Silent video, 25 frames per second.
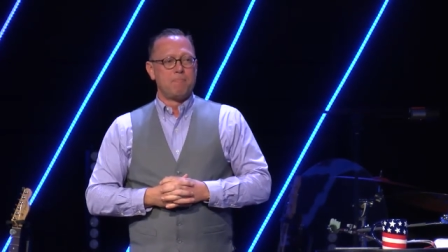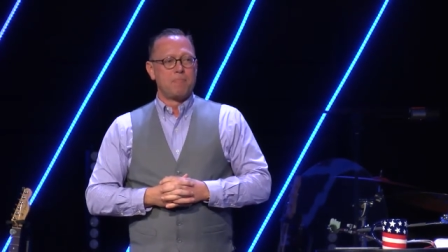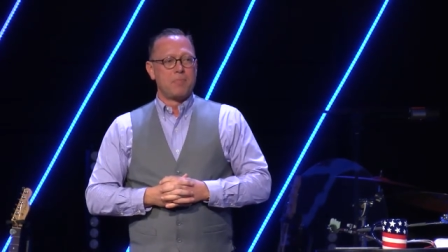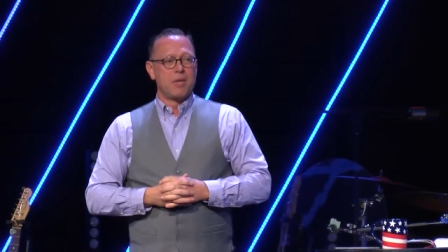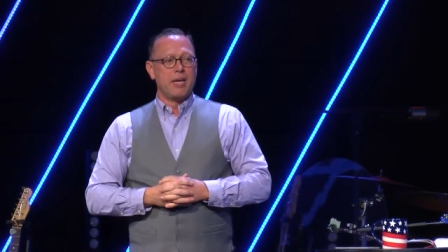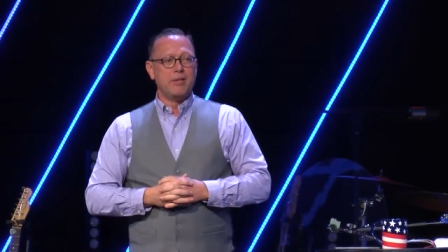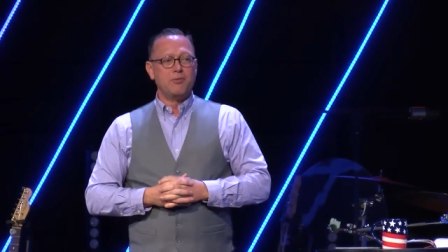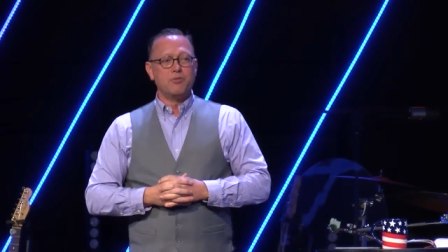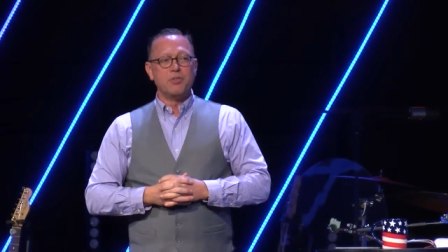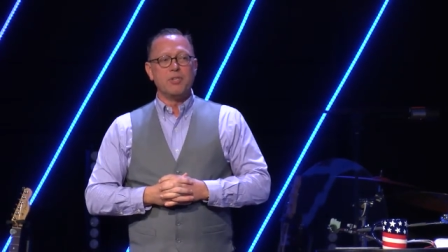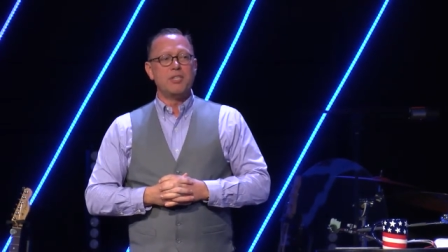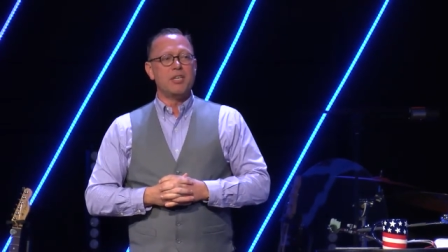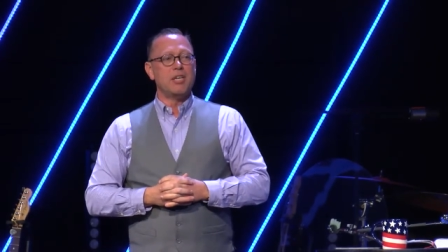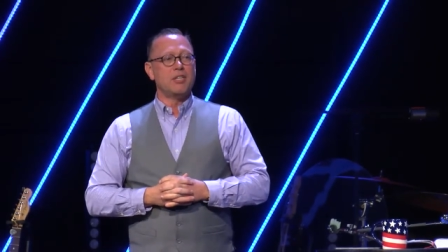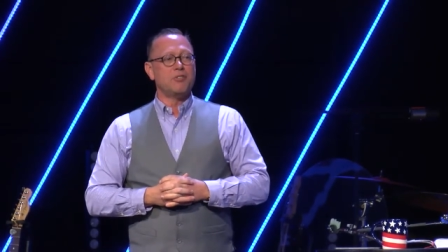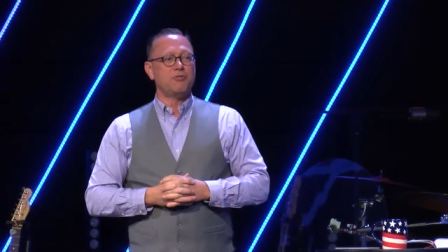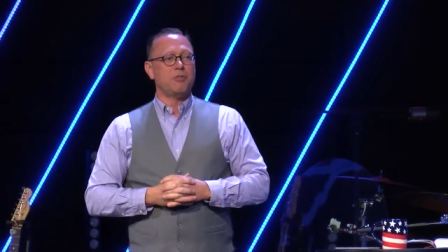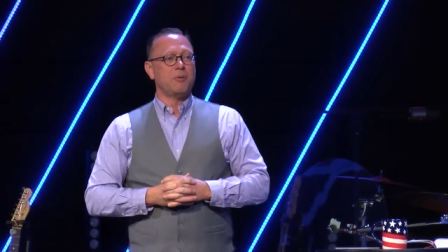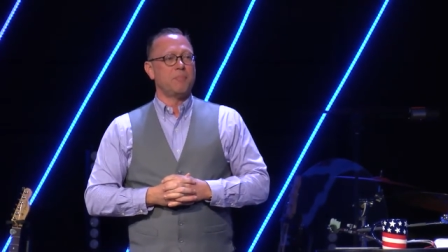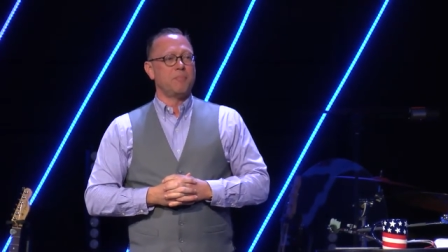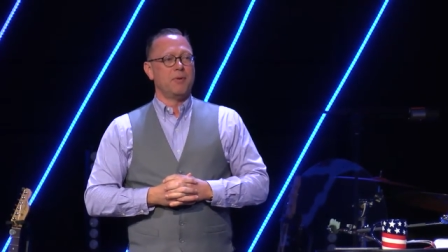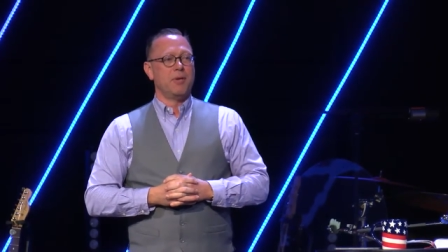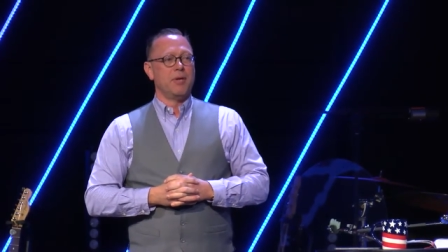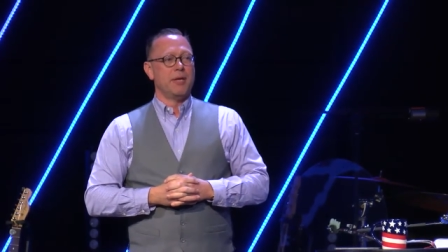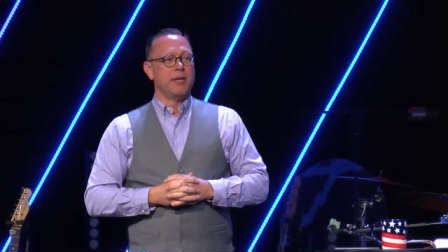It's a
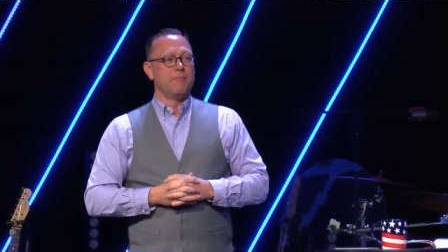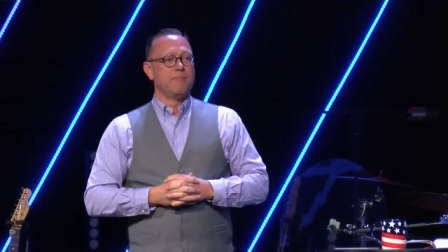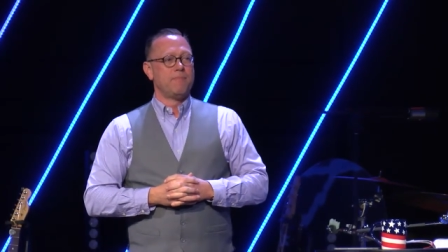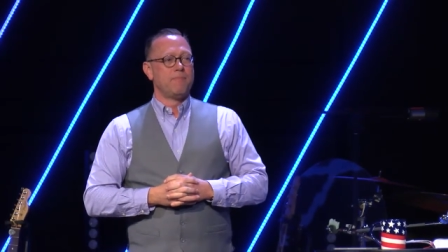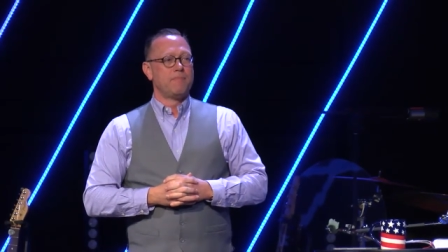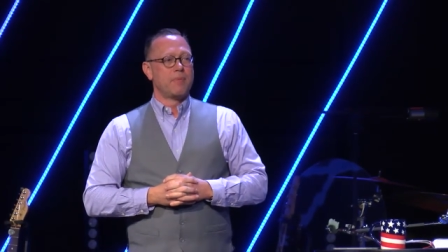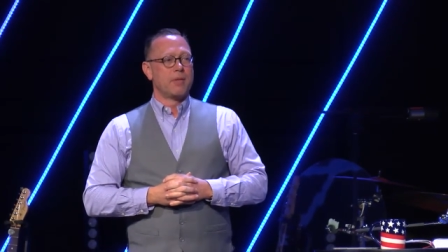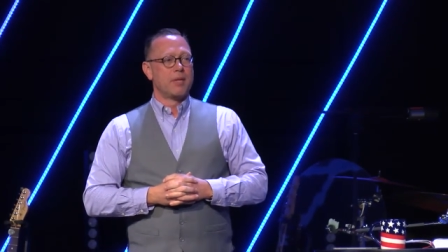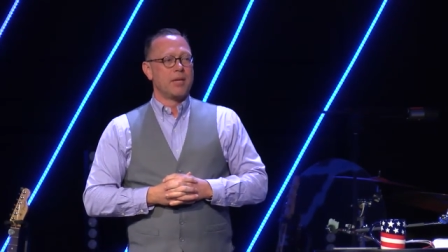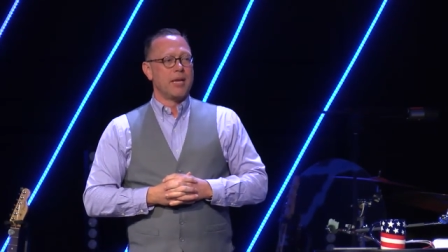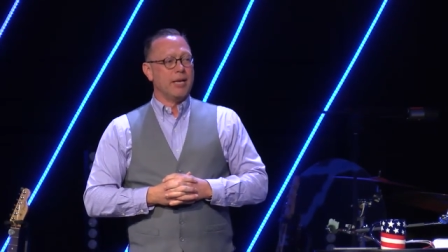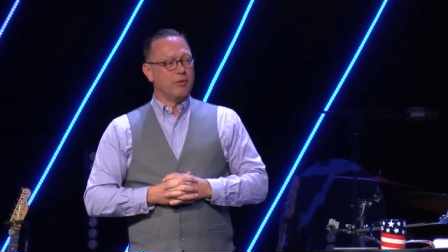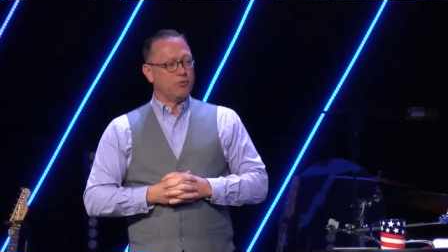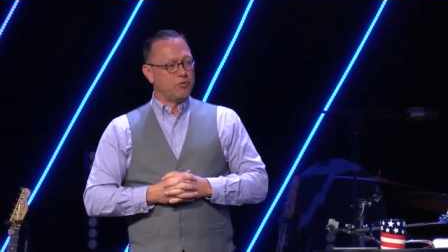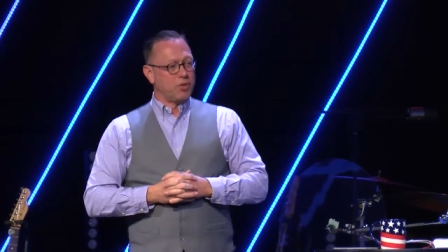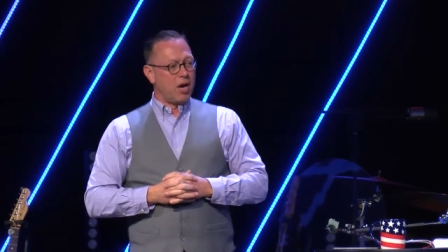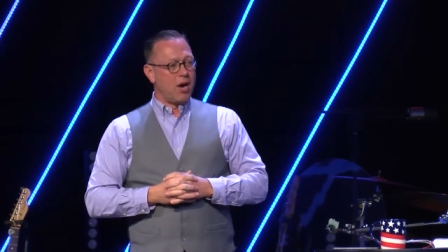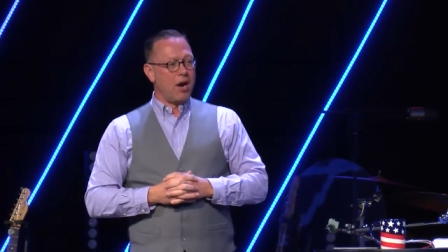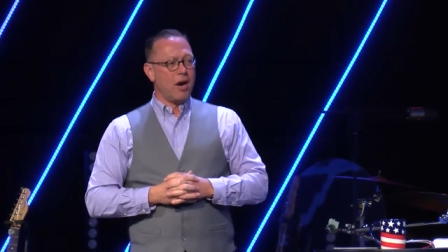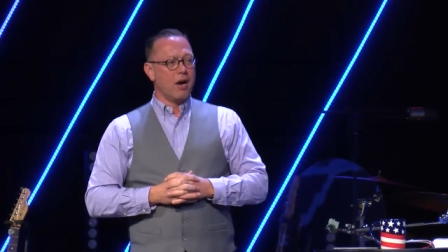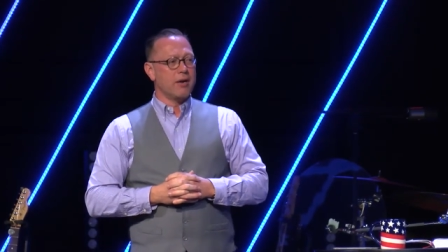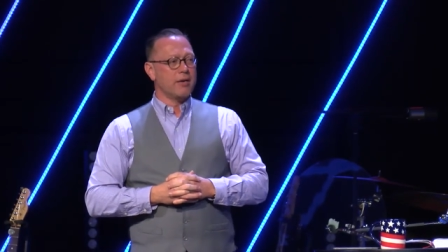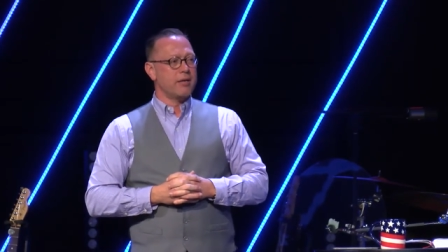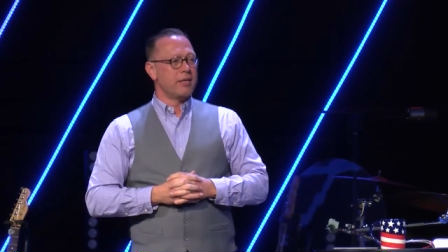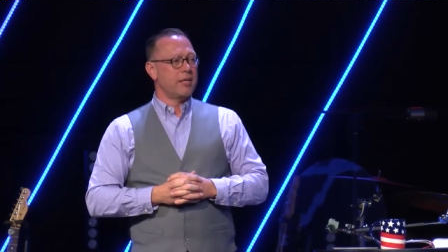discipline, it's a
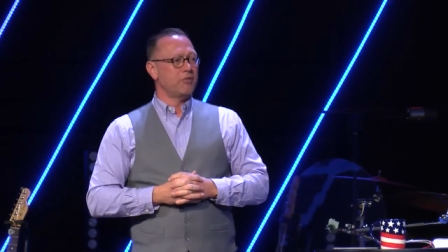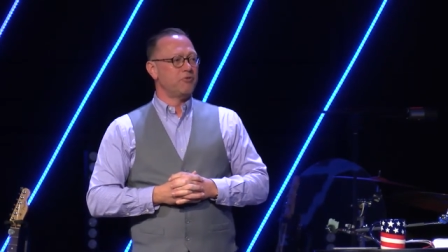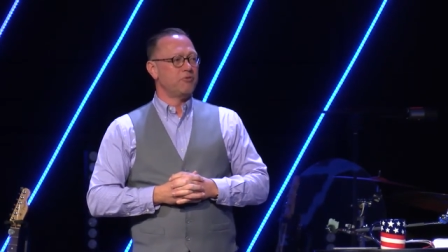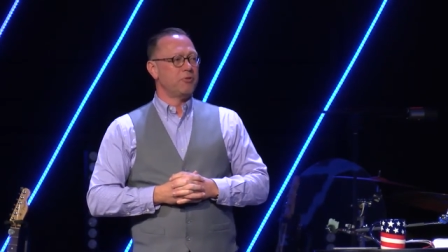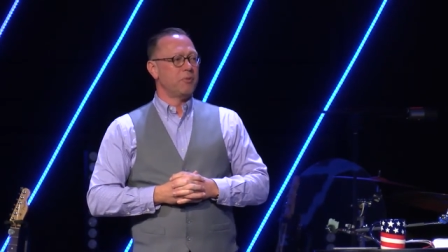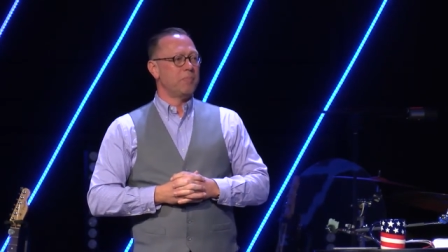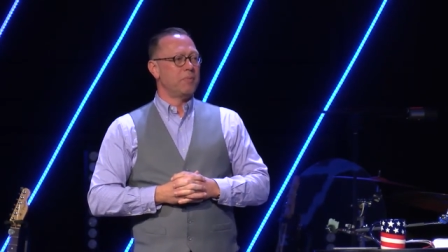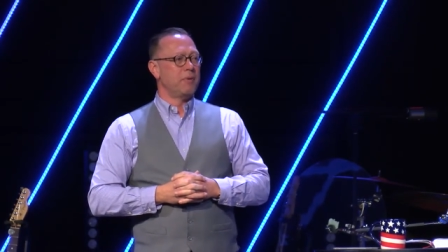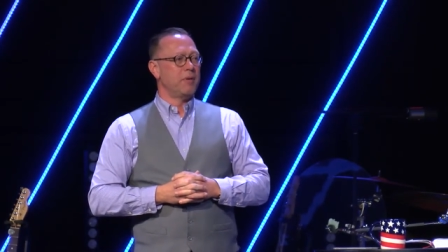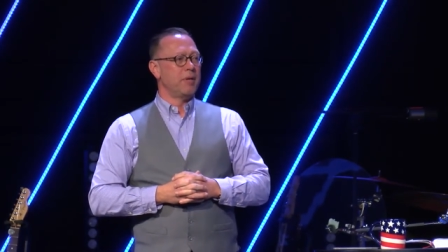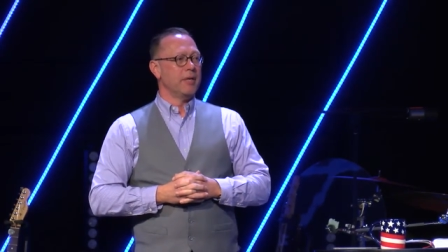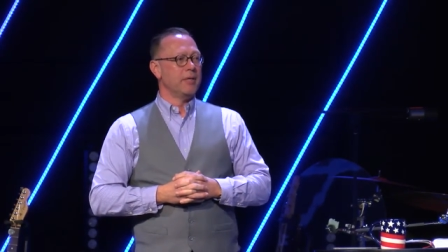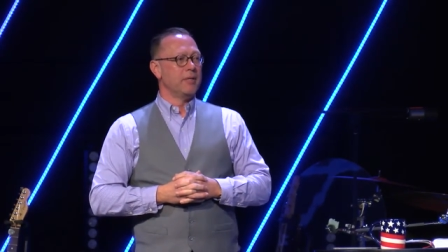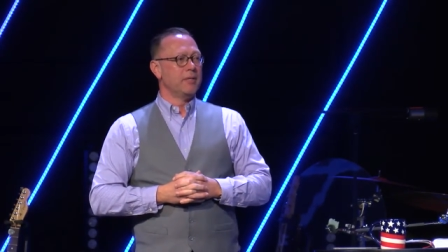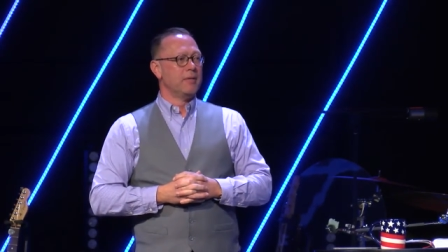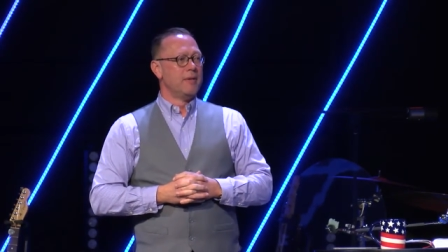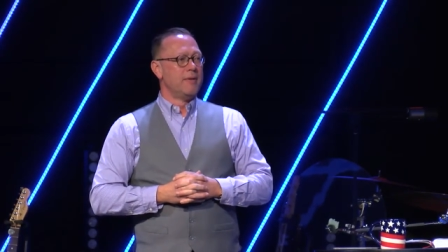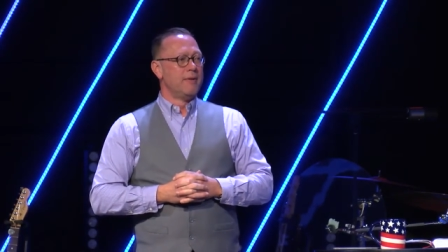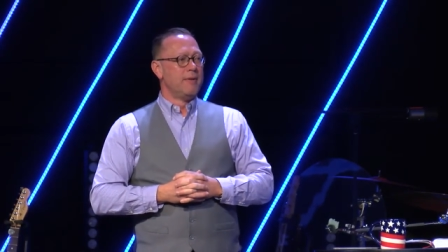hard discipline.